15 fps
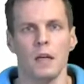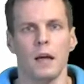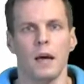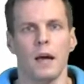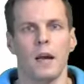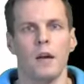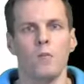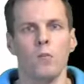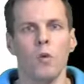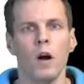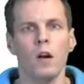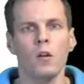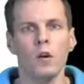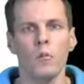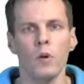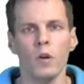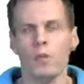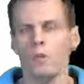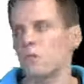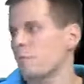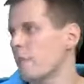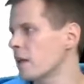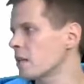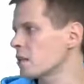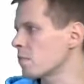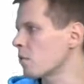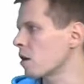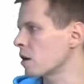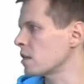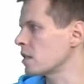And one commonly used
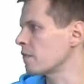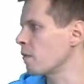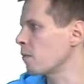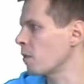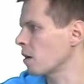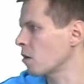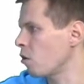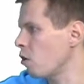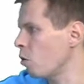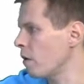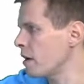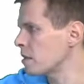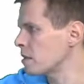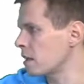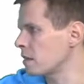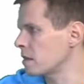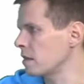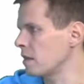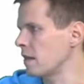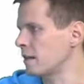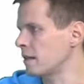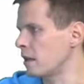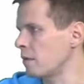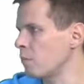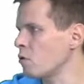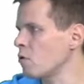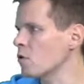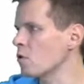benchmark is given by Cohen's 1988 book,